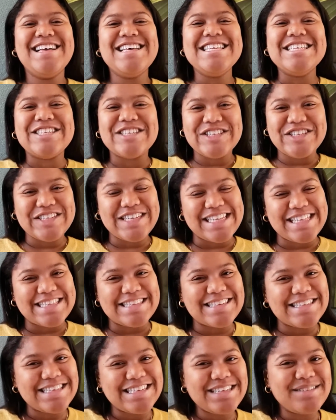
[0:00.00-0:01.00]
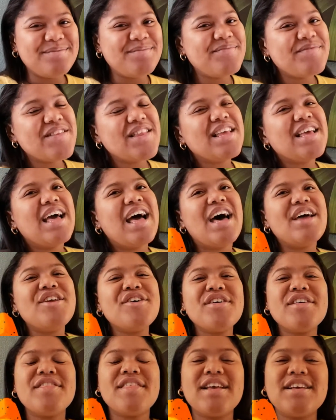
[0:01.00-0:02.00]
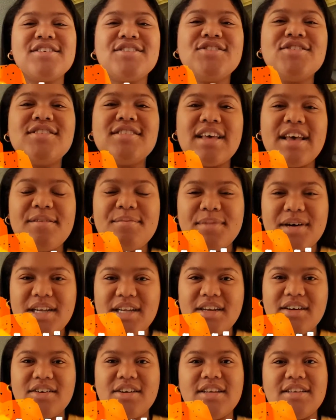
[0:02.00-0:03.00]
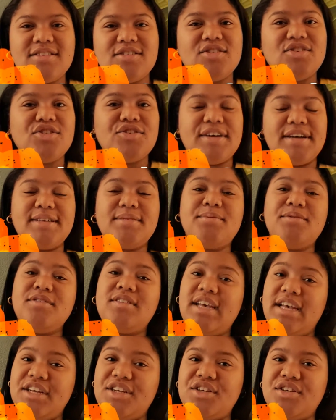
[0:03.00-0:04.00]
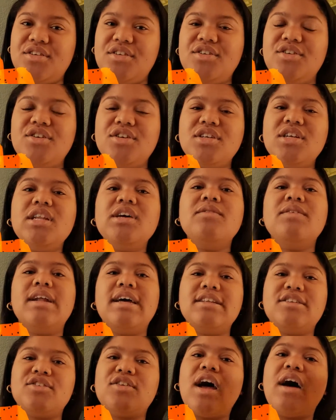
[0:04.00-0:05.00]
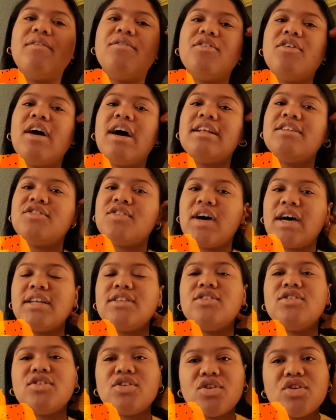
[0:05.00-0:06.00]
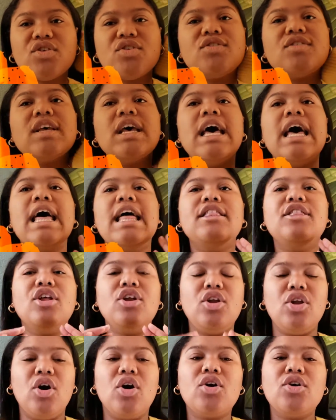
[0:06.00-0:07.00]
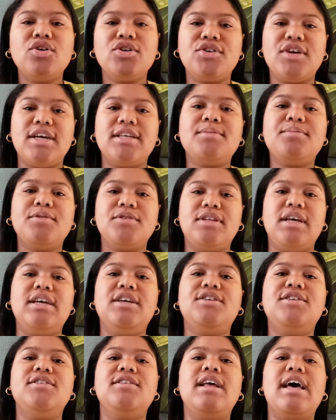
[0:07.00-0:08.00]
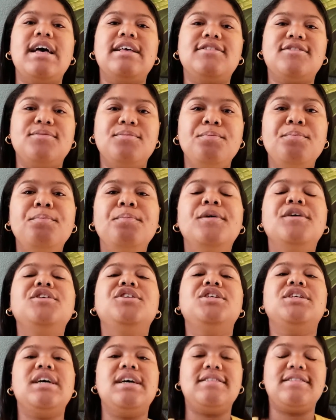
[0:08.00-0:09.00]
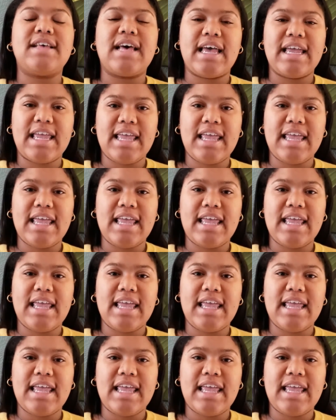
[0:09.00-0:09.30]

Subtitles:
as you can see. Another thing to save money on is on transportation. Usually when I travel, I try to use the local transportation as much as I